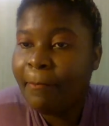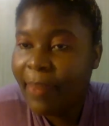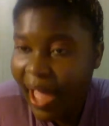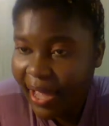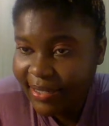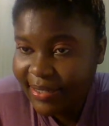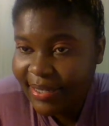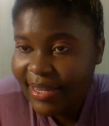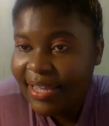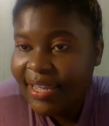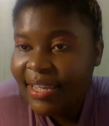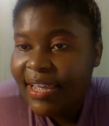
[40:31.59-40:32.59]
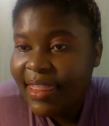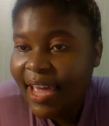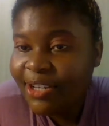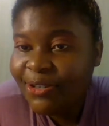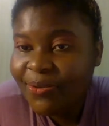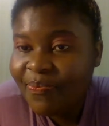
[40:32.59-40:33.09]
But
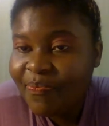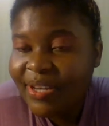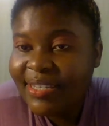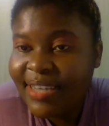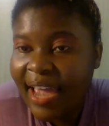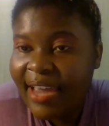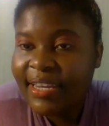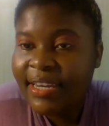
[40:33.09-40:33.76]
that should be done